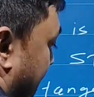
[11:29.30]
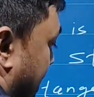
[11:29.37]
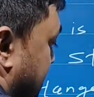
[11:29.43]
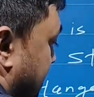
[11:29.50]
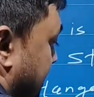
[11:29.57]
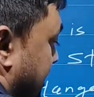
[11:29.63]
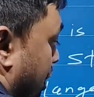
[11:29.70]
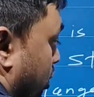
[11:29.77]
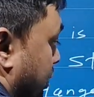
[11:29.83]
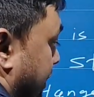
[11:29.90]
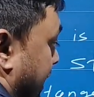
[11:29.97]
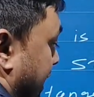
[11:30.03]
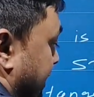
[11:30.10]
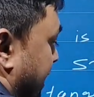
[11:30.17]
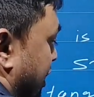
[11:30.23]
direction is along the
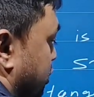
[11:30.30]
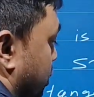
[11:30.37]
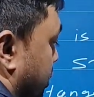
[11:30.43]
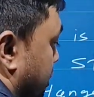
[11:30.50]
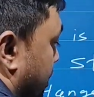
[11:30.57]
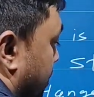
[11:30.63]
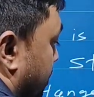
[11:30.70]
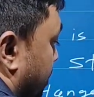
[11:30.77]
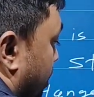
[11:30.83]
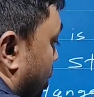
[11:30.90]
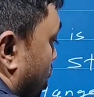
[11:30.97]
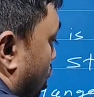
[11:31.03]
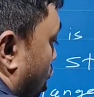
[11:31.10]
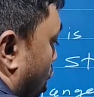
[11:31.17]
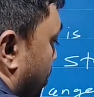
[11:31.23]
tangent. So if the
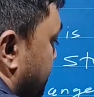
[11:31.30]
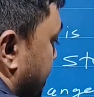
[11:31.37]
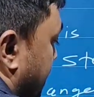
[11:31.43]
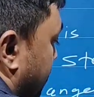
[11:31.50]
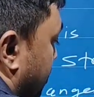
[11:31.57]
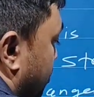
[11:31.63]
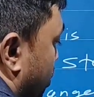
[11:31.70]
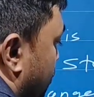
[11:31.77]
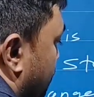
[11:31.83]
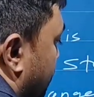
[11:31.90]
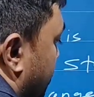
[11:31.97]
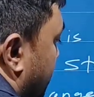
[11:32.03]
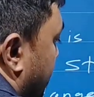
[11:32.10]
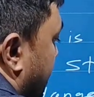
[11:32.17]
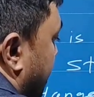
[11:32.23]
object will
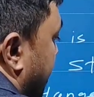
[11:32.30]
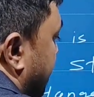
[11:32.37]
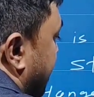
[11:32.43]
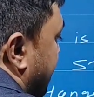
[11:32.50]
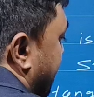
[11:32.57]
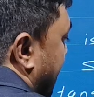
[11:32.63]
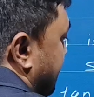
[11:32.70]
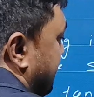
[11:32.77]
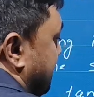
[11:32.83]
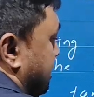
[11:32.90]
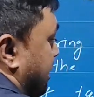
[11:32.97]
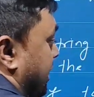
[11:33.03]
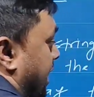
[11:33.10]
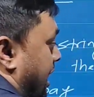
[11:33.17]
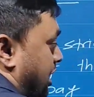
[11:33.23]
move in a
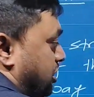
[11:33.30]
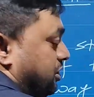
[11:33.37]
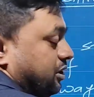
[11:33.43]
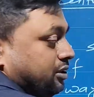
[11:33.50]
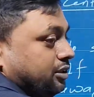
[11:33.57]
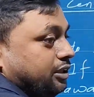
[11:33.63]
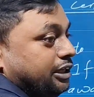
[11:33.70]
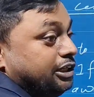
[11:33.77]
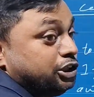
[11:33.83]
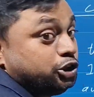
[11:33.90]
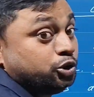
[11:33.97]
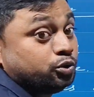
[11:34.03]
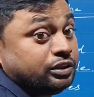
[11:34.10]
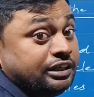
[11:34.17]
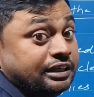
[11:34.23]
tangential direction, it is
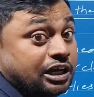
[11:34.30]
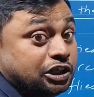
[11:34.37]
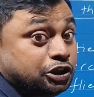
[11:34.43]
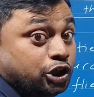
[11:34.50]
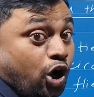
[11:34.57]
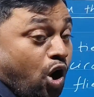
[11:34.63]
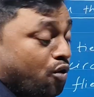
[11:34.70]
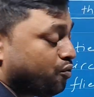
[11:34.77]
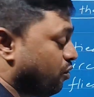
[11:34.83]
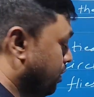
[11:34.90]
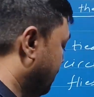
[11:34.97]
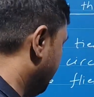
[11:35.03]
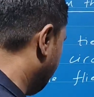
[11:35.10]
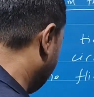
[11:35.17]
due to the inertia of